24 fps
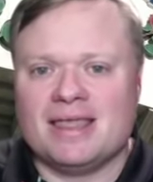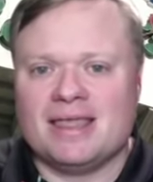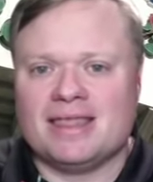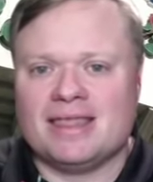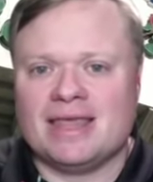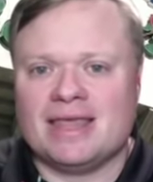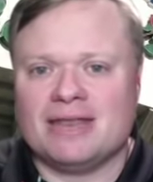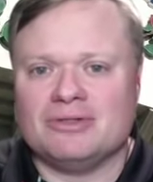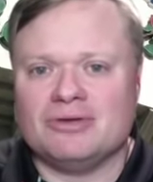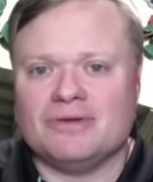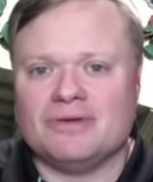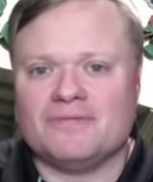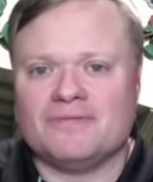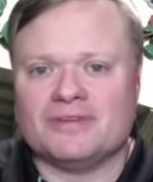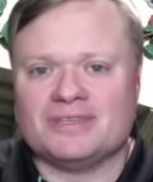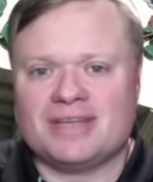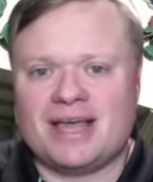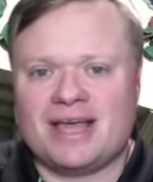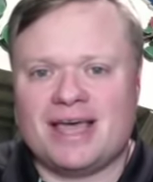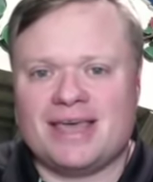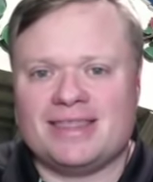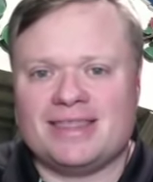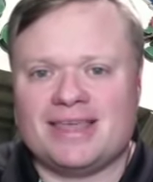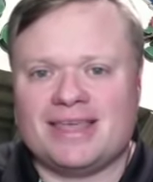That'll do it for
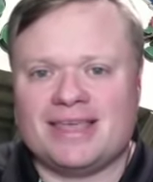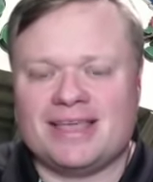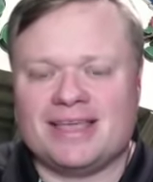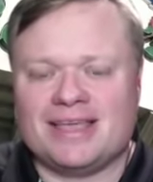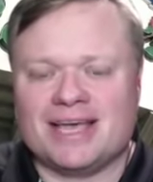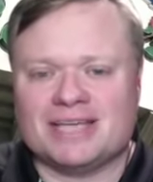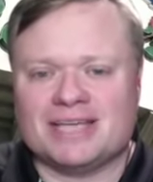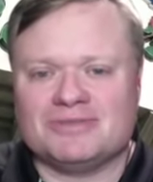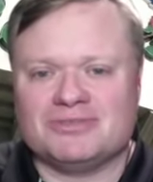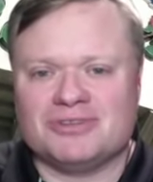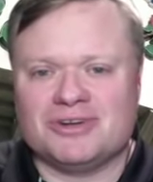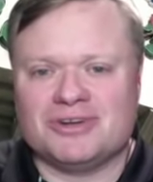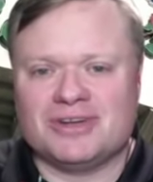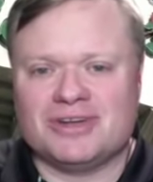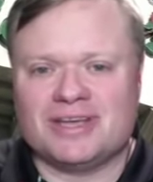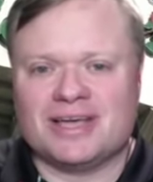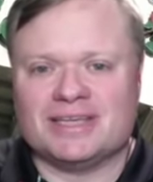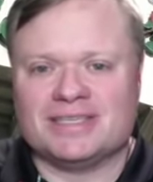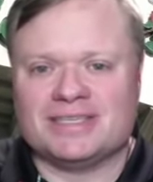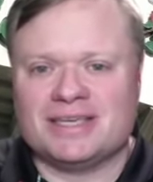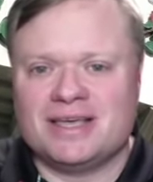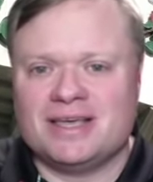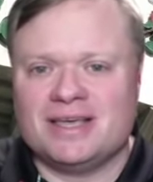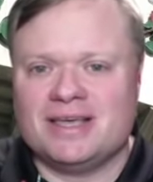today. Thank you guys for joining
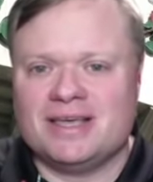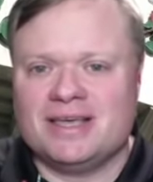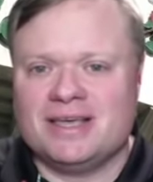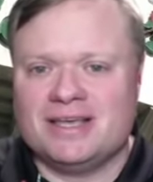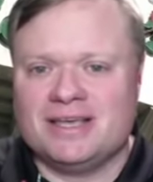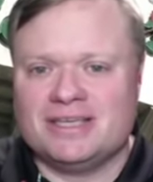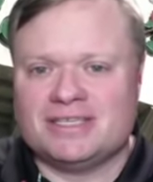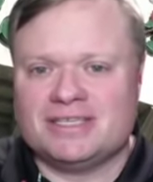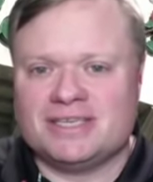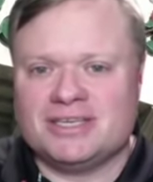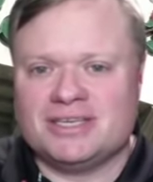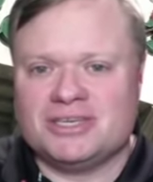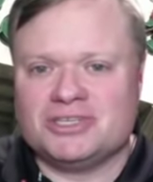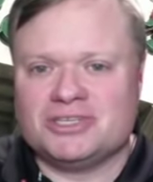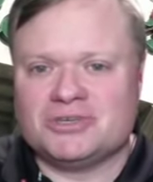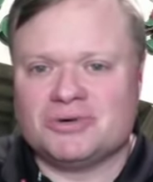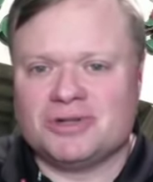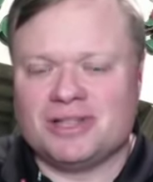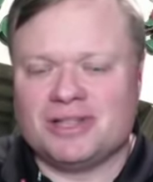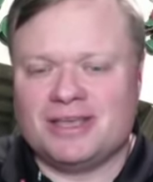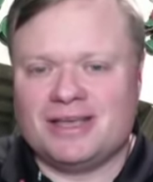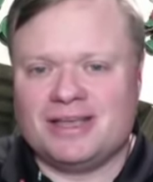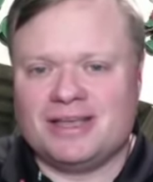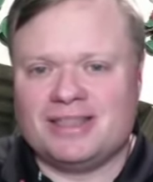us. See you
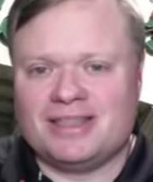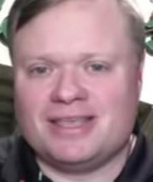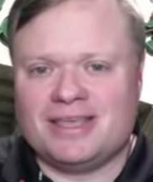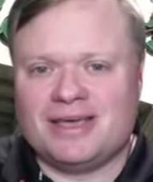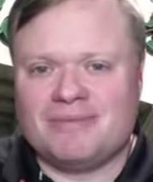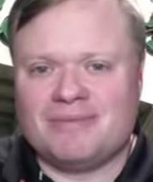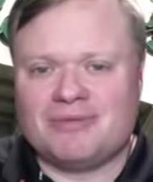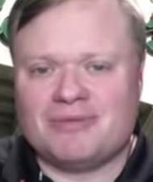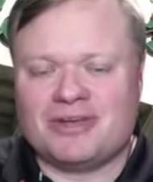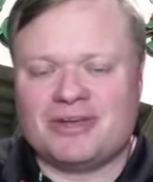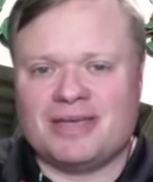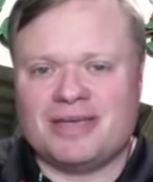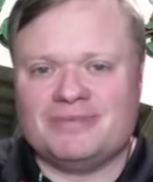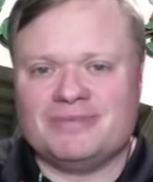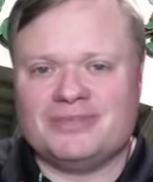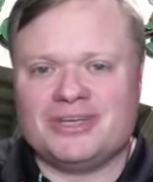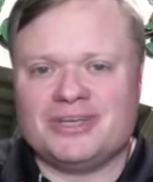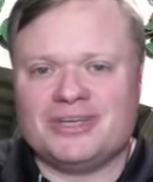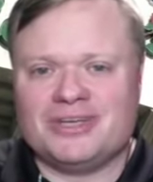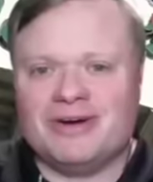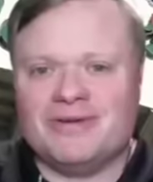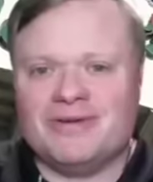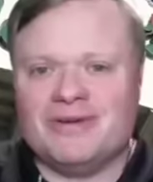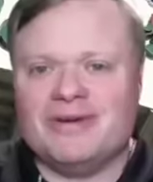shortly on the pregame
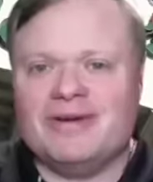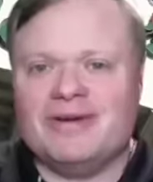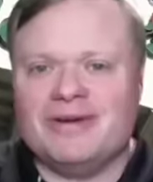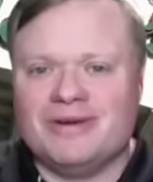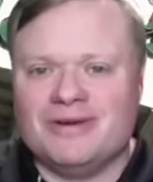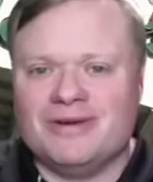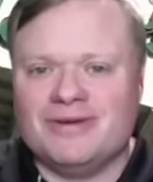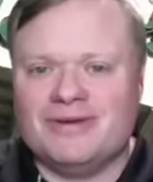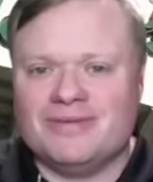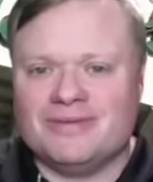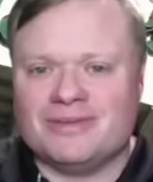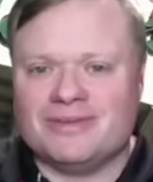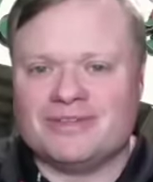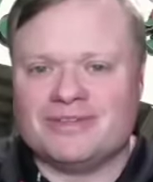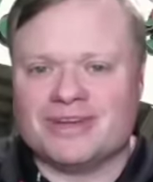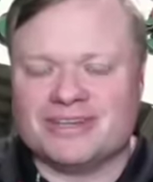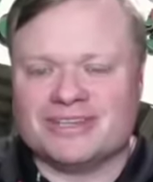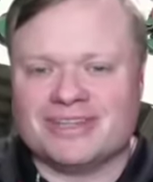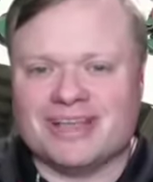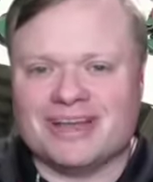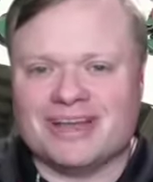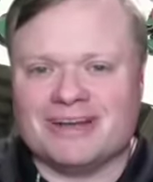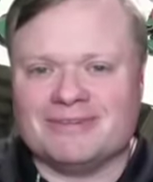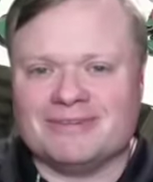show. We'll talk
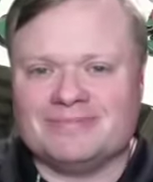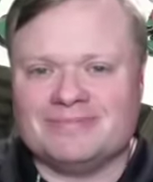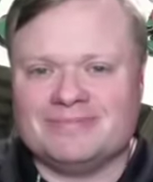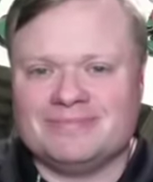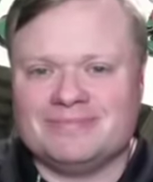to you later.